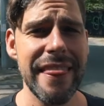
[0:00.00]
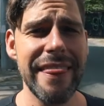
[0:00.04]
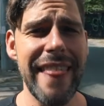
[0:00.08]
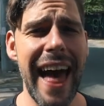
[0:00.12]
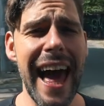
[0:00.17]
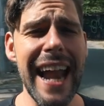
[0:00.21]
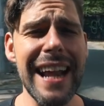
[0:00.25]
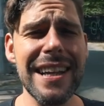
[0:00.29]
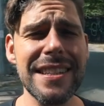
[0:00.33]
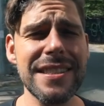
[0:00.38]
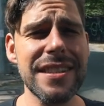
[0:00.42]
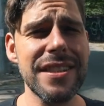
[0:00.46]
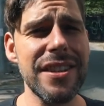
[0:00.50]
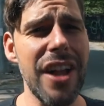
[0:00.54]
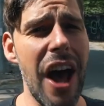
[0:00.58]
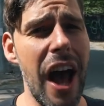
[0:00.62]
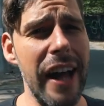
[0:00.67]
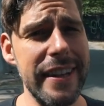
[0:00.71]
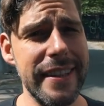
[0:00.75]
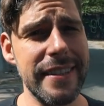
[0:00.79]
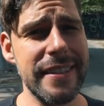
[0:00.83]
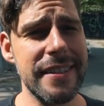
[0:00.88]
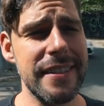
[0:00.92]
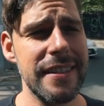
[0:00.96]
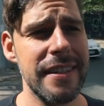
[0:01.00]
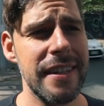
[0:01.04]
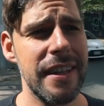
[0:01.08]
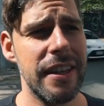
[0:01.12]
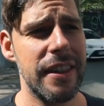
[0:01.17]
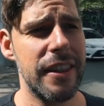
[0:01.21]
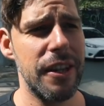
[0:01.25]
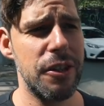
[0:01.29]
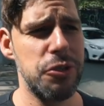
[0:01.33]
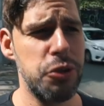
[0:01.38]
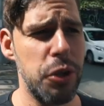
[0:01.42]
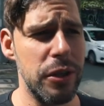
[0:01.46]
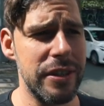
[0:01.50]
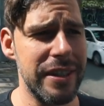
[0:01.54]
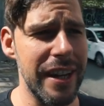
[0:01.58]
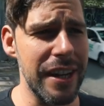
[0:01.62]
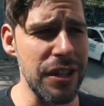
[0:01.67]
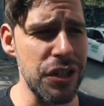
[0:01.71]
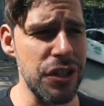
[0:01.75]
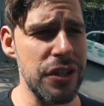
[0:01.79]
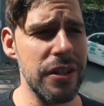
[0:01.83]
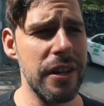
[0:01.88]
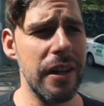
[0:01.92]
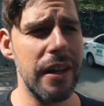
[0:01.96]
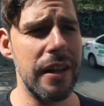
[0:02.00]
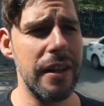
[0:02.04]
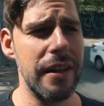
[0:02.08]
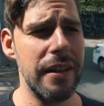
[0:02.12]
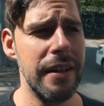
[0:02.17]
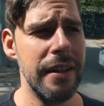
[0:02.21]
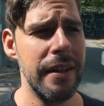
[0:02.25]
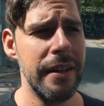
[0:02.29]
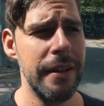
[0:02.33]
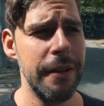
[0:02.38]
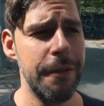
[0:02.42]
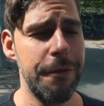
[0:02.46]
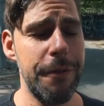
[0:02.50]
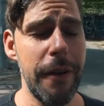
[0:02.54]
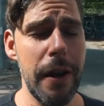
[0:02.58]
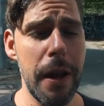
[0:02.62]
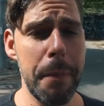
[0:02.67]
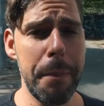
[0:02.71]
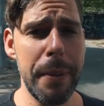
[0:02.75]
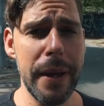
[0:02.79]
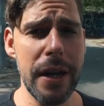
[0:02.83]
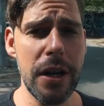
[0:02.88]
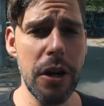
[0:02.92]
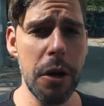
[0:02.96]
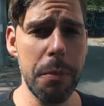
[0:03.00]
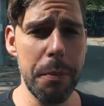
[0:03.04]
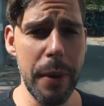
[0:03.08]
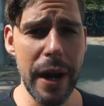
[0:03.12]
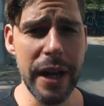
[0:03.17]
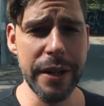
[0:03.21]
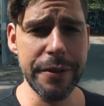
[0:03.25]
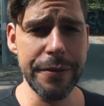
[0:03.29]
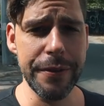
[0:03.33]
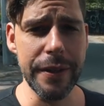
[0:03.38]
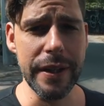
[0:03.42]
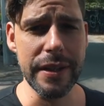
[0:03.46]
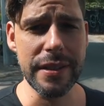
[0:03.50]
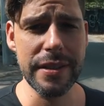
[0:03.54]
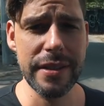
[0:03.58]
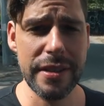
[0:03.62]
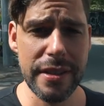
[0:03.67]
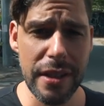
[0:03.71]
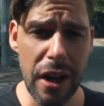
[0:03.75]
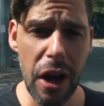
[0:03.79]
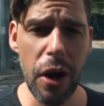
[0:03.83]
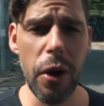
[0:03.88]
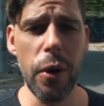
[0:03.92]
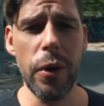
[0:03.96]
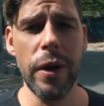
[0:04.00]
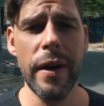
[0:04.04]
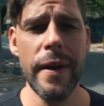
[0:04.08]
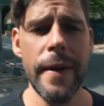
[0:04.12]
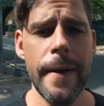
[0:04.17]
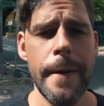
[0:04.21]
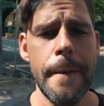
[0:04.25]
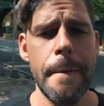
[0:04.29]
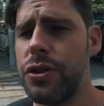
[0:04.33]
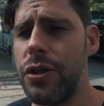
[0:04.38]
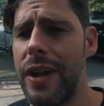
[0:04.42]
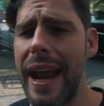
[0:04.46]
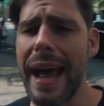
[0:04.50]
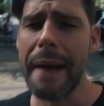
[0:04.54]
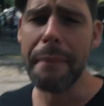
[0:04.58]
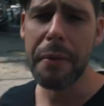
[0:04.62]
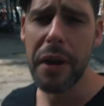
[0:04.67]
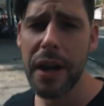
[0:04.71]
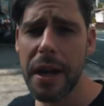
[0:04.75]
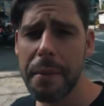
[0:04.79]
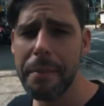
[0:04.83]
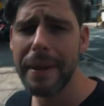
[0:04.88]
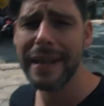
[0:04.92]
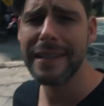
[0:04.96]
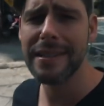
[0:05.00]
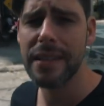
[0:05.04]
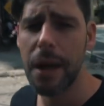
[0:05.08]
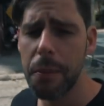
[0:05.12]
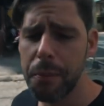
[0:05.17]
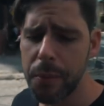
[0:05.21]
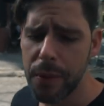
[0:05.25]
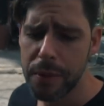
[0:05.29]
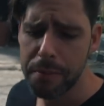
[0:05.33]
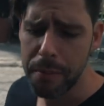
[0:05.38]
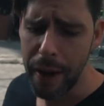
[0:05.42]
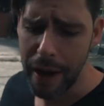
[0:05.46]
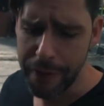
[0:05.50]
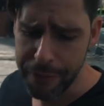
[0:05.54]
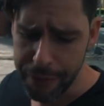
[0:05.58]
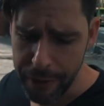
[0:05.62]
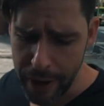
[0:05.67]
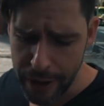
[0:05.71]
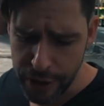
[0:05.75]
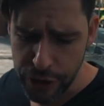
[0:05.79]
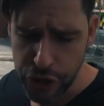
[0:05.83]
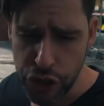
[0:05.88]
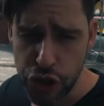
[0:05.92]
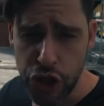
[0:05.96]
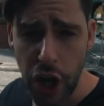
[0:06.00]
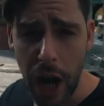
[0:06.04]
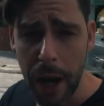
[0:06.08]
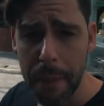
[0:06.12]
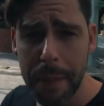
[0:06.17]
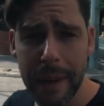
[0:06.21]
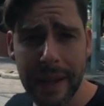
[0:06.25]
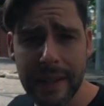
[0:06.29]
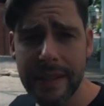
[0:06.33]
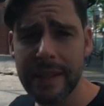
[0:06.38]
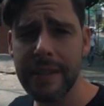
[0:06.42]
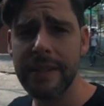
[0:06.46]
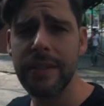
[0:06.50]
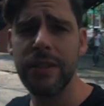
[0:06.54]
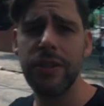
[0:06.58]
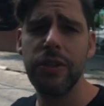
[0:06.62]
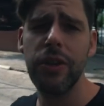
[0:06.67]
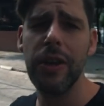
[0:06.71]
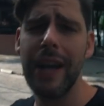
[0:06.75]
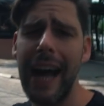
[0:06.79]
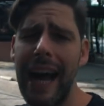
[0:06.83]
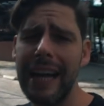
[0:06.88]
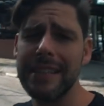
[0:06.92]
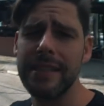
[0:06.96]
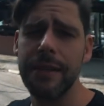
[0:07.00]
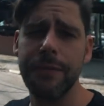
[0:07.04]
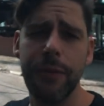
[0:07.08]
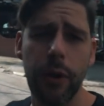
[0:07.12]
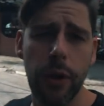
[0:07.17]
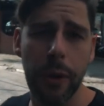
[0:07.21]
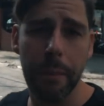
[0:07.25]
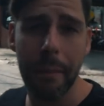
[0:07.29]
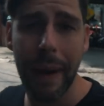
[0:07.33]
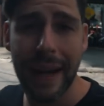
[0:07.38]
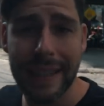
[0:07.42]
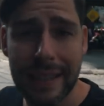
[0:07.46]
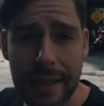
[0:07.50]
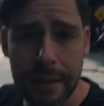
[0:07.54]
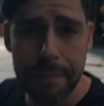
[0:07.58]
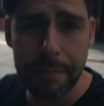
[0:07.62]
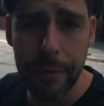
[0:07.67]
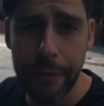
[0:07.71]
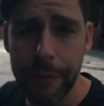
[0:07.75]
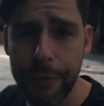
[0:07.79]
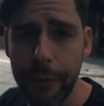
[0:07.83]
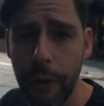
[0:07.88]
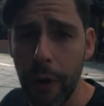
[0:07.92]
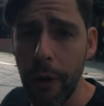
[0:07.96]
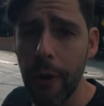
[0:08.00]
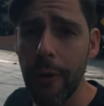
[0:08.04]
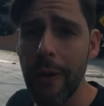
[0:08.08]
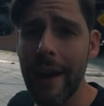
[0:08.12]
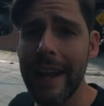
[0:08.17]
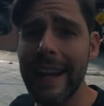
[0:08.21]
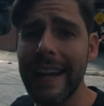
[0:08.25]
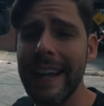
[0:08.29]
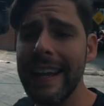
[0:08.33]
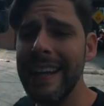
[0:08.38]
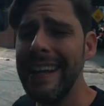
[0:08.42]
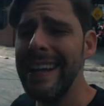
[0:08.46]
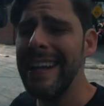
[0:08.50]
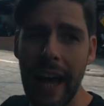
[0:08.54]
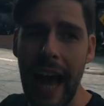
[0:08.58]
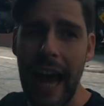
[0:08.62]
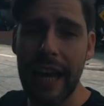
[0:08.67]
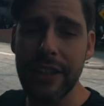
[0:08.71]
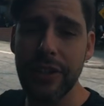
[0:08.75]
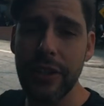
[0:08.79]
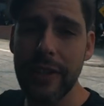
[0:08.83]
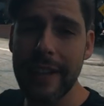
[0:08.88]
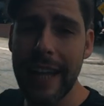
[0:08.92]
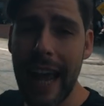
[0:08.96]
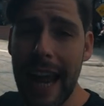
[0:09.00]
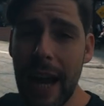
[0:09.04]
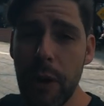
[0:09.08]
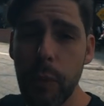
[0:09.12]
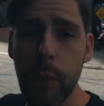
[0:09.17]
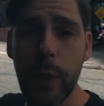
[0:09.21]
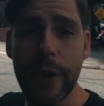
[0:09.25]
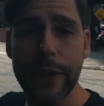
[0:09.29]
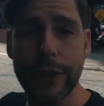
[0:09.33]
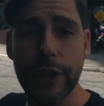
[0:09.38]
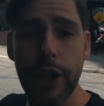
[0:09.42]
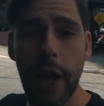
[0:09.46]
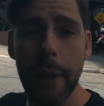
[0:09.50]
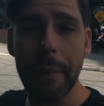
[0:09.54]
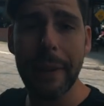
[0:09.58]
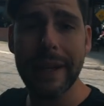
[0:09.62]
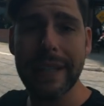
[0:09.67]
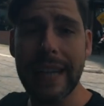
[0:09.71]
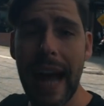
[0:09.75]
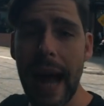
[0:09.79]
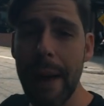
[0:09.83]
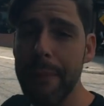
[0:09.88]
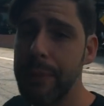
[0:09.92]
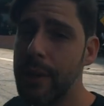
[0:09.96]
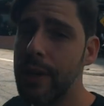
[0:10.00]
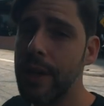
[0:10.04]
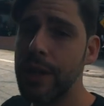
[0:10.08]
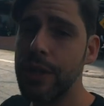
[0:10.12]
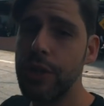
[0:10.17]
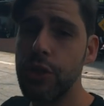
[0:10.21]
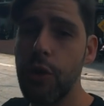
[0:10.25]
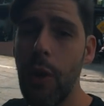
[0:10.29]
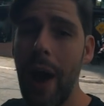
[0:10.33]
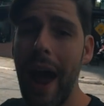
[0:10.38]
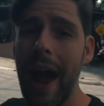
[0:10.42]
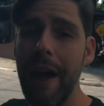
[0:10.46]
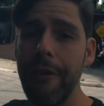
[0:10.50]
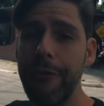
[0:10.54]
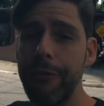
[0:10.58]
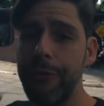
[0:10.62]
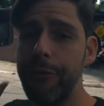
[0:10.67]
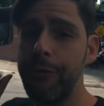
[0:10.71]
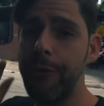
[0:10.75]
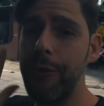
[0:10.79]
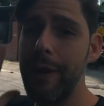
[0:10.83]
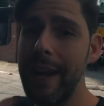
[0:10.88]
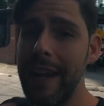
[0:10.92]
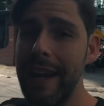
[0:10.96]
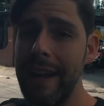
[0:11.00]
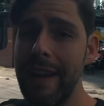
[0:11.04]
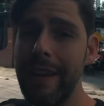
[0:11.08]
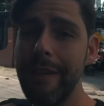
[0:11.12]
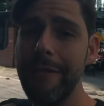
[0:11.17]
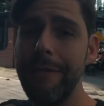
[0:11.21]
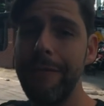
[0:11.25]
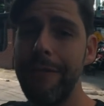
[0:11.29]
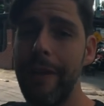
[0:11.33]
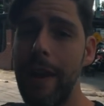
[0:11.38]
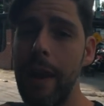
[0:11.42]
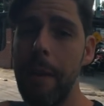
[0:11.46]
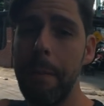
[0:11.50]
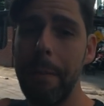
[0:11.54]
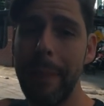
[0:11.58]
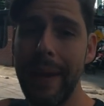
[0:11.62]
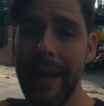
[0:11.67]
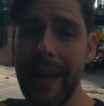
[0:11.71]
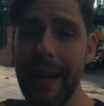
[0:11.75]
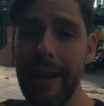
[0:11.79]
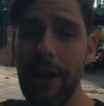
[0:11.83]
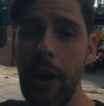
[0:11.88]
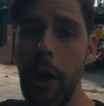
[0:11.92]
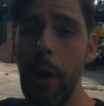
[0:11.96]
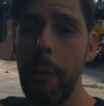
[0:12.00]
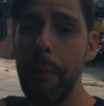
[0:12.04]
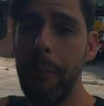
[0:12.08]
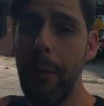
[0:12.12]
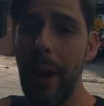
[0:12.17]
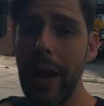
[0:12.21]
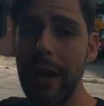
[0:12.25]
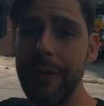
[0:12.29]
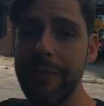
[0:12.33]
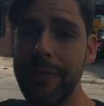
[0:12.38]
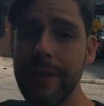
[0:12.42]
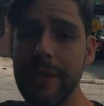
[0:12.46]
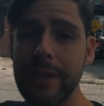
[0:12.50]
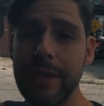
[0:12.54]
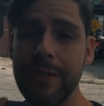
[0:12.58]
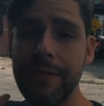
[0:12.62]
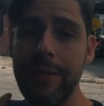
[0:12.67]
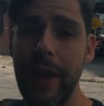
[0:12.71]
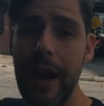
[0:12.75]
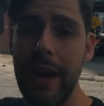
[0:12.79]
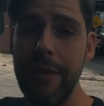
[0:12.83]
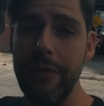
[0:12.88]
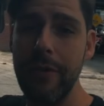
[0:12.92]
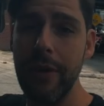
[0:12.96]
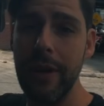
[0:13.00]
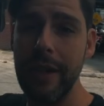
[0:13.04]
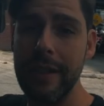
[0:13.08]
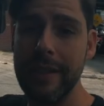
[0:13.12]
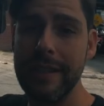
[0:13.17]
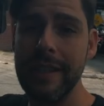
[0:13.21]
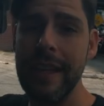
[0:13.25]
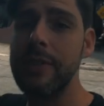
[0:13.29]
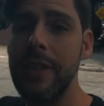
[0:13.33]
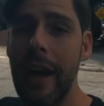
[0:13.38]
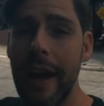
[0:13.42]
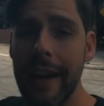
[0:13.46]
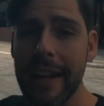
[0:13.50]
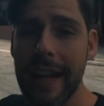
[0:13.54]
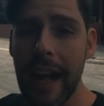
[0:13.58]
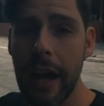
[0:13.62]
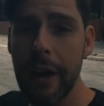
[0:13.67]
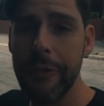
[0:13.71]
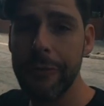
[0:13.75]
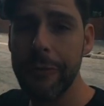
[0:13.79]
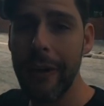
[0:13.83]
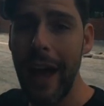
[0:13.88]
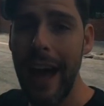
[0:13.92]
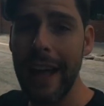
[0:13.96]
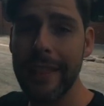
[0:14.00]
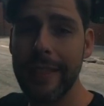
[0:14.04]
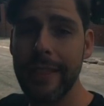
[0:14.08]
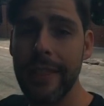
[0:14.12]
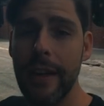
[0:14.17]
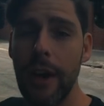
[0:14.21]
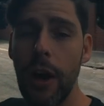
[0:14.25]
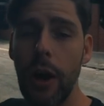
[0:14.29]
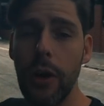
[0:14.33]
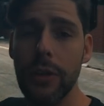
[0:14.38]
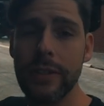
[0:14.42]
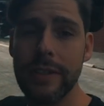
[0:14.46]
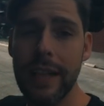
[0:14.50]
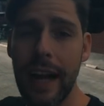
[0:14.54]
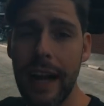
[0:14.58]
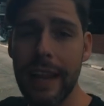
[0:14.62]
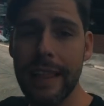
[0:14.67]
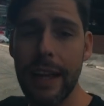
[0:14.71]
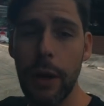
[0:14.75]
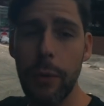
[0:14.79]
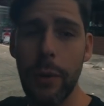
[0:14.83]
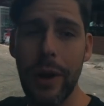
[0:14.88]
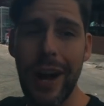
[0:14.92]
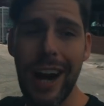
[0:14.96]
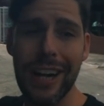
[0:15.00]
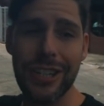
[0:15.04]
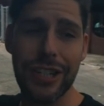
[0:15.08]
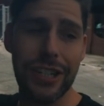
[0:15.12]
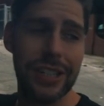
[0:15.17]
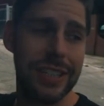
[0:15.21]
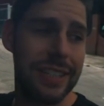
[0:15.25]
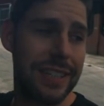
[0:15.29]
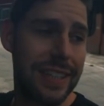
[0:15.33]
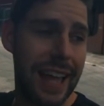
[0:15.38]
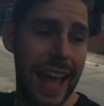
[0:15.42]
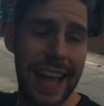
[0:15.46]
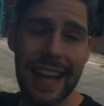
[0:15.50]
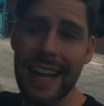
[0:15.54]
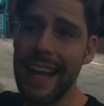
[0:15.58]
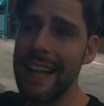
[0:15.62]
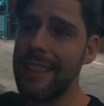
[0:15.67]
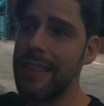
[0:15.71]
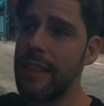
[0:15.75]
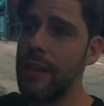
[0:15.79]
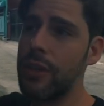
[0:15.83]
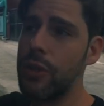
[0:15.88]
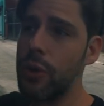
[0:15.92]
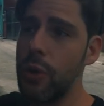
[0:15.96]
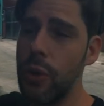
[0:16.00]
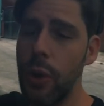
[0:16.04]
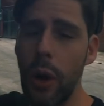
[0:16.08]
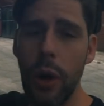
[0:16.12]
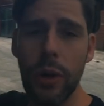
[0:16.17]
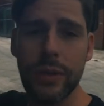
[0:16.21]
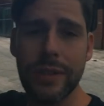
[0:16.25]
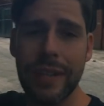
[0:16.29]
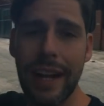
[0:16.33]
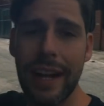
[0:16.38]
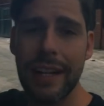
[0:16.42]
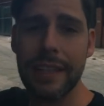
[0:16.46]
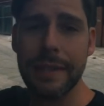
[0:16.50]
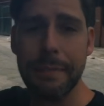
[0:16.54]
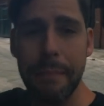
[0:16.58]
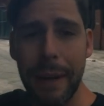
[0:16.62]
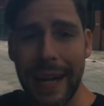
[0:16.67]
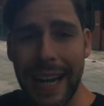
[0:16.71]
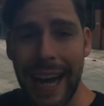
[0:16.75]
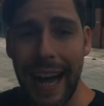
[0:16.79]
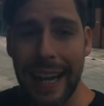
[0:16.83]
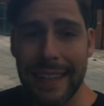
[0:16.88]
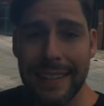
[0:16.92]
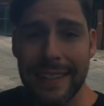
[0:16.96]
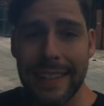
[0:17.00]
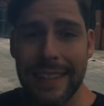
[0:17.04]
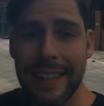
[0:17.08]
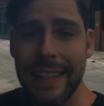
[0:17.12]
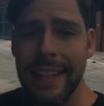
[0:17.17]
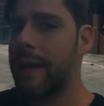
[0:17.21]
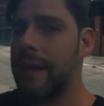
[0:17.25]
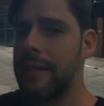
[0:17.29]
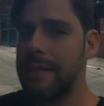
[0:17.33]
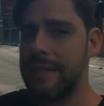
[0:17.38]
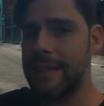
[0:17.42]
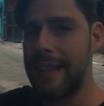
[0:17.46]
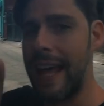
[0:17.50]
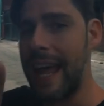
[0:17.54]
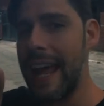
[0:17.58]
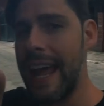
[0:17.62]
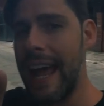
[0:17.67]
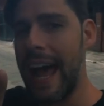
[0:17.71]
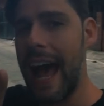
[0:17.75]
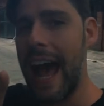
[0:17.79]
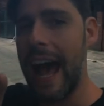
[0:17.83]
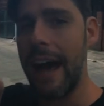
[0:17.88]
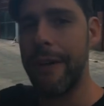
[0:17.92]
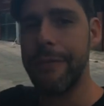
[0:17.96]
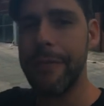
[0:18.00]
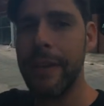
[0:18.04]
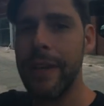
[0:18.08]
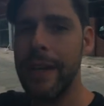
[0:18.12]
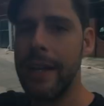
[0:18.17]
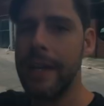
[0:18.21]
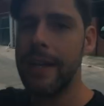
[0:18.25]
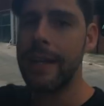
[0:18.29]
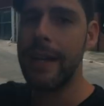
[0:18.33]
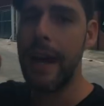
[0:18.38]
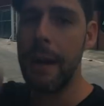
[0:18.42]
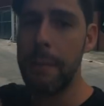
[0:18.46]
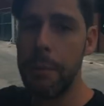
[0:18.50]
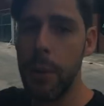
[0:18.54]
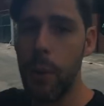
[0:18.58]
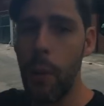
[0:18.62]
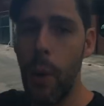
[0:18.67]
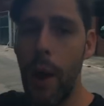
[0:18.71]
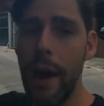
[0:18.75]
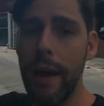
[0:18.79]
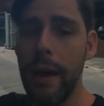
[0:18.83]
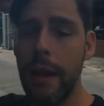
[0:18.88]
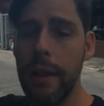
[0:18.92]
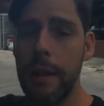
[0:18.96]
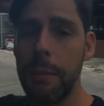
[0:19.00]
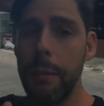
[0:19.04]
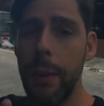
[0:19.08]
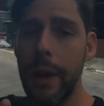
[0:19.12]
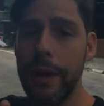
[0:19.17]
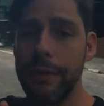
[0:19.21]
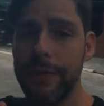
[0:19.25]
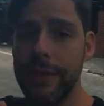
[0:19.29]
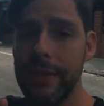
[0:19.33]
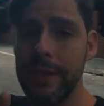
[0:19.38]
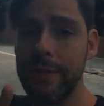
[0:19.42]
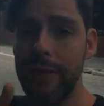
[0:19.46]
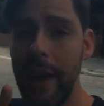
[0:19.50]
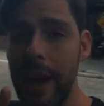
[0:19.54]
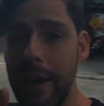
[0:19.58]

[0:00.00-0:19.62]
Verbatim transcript: that is not the traditional Filipino breakfast. So today I'm going to meet up with my friend Jobert. You guys have all met him before already. And today with Jobert, I'm going to try three Filipino breakfast favorites. Starting off at the hotel that we're actually staying at, the U Hotels Makati, because they have number one on the breakfast